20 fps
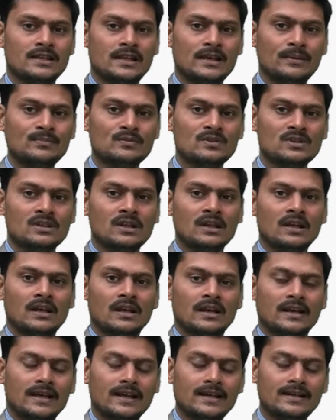shapes.
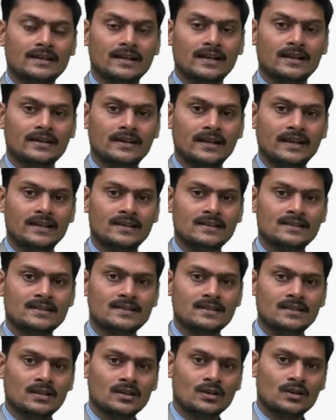It
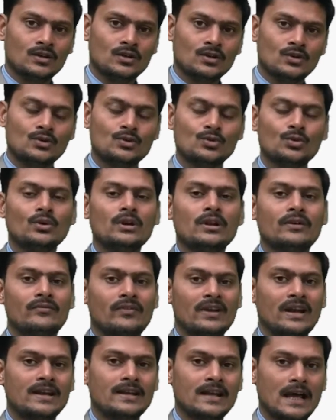contains two
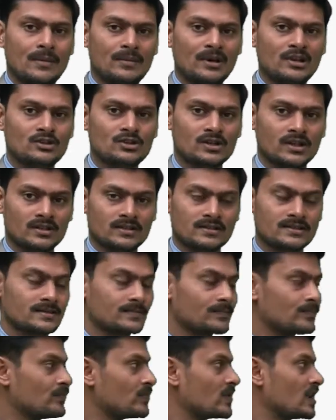different dimensions.
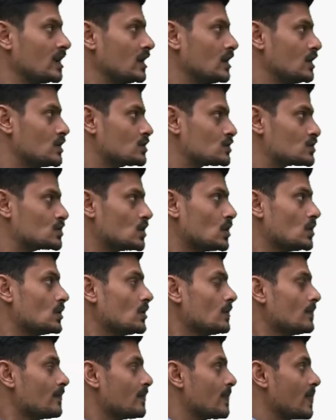
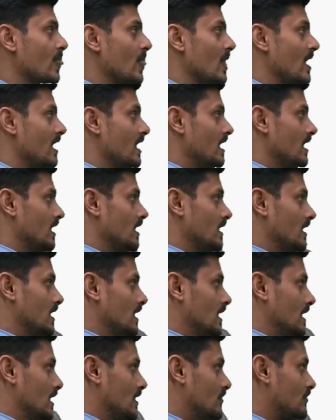So
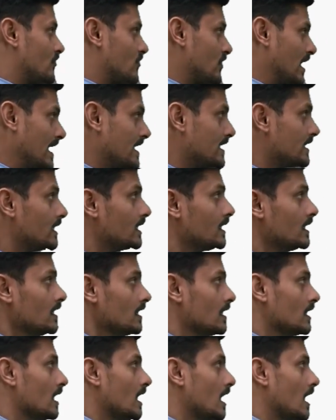
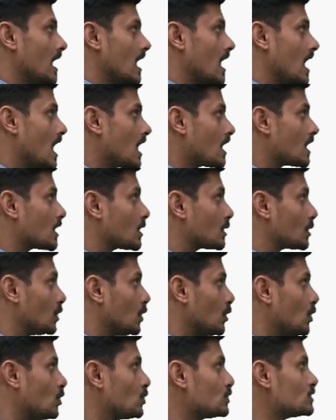triangle, a
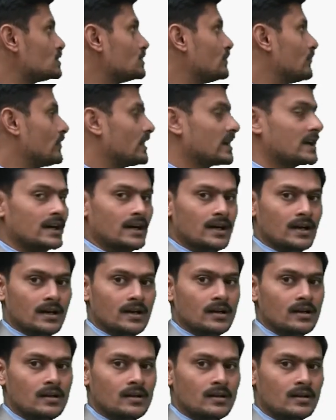closed
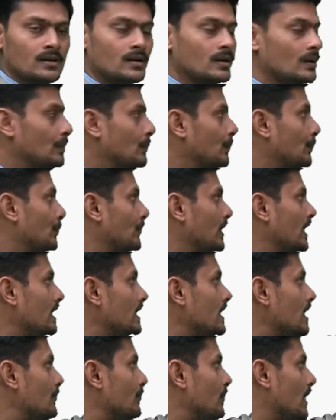figure
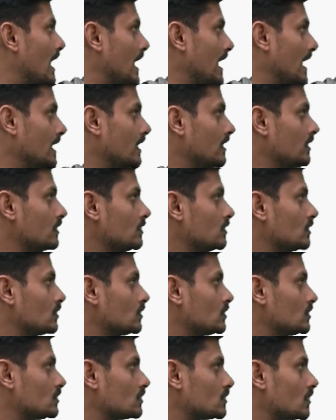made up by
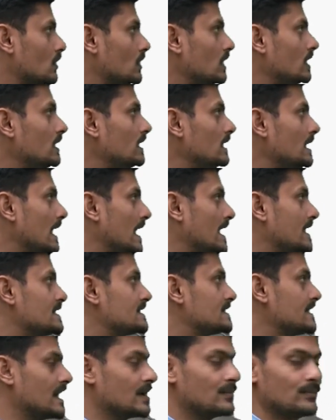three line
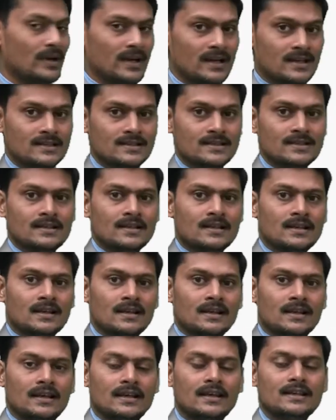segments,
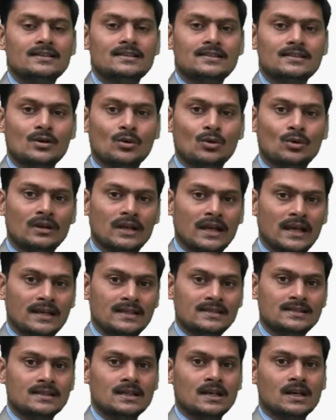is known
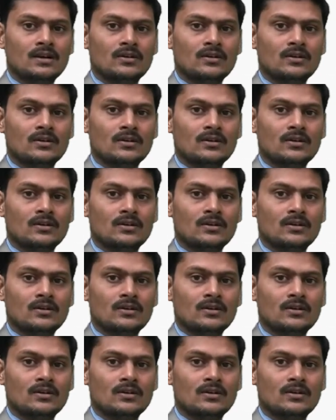as